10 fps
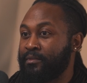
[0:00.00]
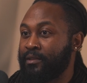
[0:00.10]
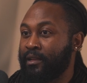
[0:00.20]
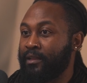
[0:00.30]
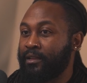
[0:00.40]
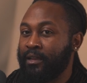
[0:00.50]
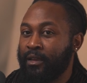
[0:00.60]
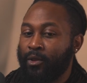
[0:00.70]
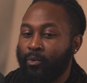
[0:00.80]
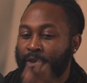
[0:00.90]
Like
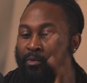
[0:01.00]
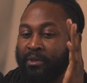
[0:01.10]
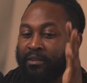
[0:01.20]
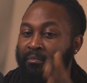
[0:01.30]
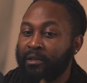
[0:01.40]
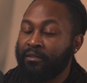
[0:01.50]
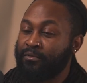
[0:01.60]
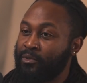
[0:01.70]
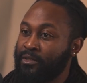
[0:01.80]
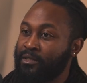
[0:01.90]
we could be in the middle of
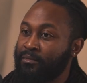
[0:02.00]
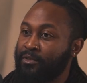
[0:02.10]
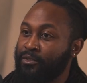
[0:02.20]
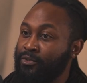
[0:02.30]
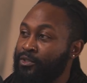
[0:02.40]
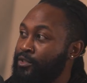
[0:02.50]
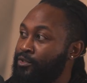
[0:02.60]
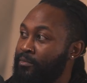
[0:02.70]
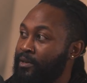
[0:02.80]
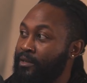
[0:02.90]
doing something, you change
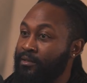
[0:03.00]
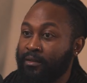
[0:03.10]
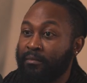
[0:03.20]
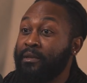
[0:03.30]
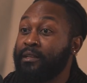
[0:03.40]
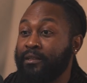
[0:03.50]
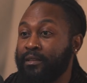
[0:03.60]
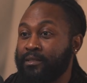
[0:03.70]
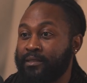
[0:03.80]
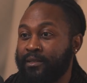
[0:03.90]
your mind, immediately
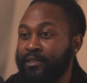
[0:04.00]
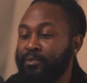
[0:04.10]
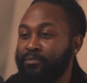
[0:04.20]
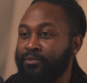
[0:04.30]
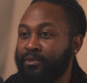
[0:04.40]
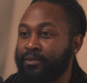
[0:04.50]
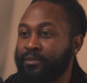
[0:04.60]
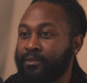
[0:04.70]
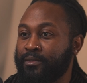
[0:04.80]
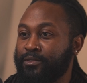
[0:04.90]
consent has been
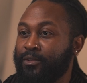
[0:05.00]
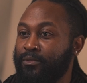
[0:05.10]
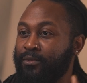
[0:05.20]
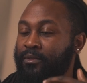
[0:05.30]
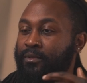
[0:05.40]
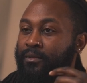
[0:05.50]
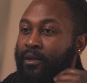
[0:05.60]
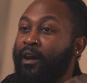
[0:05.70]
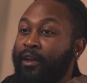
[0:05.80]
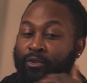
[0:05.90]
revoked. So
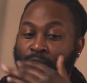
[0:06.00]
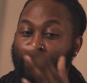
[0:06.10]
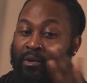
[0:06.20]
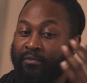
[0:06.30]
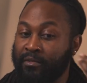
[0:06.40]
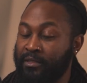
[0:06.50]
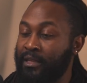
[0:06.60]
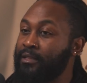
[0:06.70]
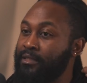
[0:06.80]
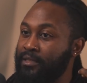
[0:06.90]
I or whoever is
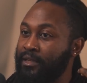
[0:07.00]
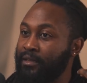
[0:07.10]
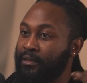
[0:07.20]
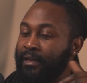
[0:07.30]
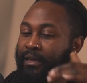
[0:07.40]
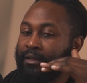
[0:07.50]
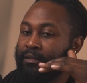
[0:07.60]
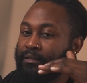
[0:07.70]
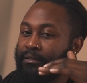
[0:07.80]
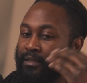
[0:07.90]
in the scene
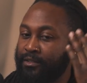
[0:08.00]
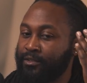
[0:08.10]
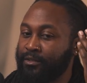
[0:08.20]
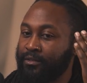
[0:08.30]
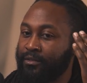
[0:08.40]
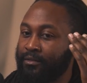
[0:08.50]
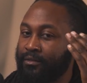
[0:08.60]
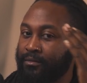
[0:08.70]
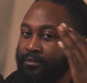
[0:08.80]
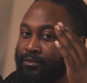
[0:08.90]
needs to
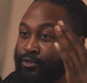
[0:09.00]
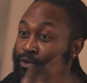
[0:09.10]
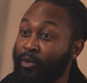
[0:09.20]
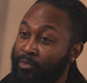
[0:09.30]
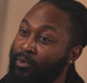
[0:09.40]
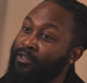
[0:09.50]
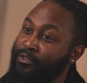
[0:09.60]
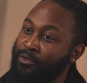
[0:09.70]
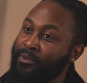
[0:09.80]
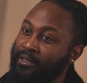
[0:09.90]
stop what they're
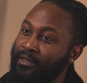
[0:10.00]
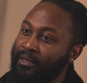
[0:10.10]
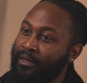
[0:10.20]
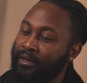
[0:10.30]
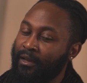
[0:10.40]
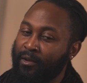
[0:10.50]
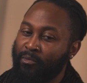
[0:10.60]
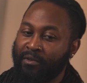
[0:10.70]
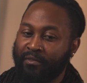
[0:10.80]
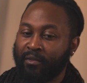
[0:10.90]
doing.
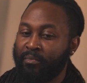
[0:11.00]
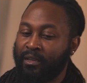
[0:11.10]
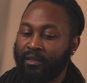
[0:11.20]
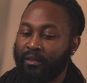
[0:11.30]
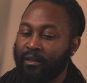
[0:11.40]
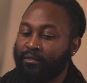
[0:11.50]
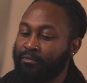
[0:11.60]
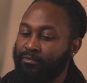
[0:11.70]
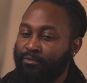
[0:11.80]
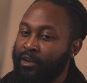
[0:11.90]
Whether that be like
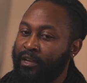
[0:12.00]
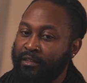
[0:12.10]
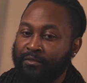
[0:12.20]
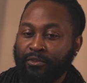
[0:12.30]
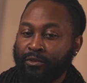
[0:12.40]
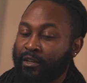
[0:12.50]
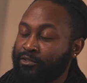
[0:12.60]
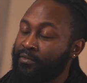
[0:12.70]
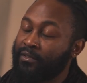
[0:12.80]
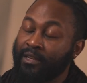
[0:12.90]
red, if you do like
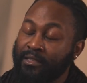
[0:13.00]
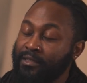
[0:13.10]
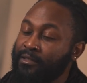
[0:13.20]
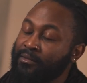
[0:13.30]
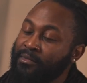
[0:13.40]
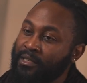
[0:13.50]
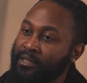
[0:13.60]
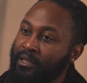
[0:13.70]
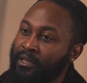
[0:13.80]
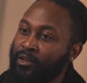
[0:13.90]
traffic light systems in
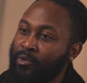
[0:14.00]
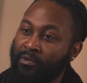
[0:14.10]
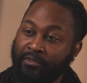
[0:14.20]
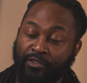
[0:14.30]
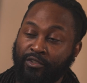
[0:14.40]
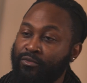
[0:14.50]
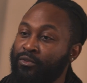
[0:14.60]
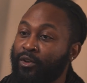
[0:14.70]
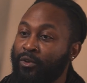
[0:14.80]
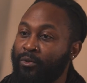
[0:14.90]
kink, whether it's just
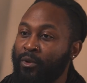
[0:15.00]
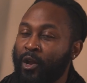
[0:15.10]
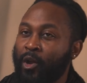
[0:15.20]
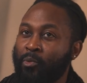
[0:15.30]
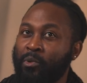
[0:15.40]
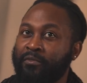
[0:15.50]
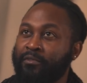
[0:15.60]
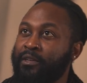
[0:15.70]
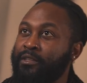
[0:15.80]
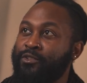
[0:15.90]
no,
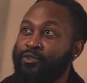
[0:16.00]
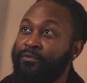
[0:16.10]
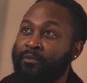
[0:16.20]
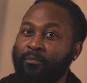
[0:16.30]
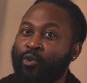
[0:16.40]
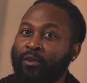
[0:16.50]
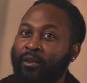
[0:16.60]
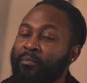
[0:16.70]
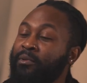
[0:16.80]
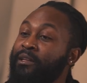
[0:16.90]
whether it's you've gone
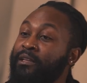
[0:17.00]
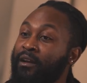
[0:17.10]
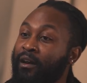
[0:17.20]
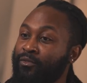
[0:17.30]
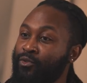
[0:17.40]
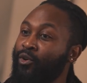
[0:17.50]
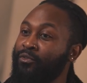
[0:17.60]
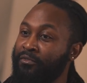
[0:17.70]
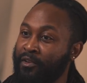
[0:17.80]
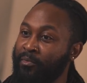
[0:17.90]
completely
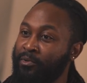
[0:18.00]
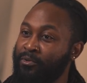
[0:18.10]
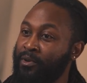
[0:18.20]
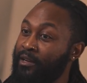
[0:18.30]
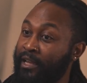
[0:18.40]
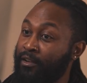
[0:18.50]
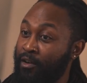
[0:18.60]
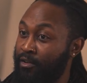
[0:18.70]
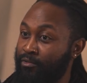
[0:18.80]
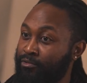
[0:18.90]
non-verbal and I
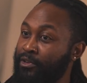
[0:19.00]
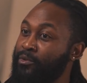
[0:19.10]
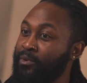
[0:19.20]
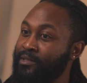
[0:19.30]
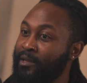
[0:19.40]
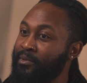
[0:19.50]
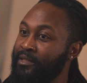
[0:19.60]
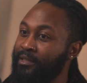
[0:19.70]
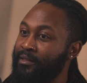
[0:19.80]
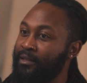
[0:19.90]
can't read what's
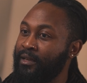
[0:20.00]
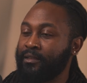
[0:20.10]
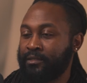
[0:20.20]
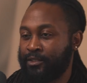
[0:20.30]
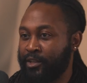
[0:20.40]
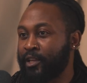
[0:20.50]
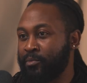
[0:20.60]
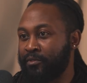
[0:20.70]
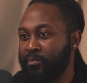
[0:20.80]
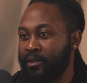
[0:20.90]
happening to check in
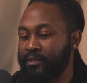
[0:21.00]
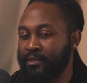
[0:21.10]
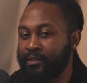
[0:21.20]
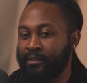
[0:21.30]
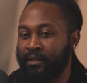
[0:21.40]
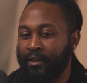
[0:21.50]
with the person.